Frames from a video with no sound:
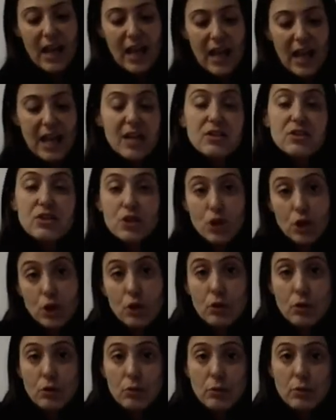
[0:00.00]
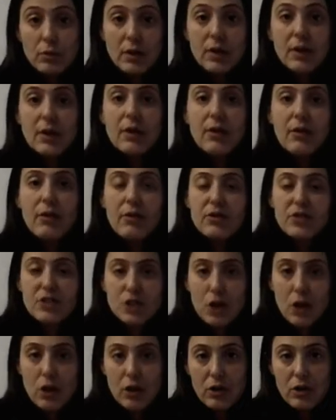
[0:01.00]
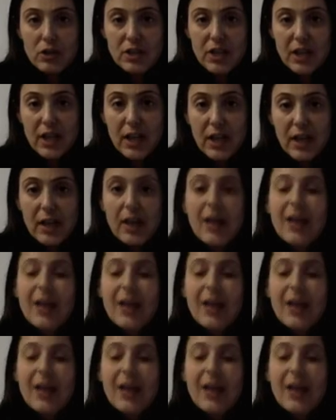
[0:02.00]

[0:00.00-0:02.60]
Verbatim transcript: into the starter tea,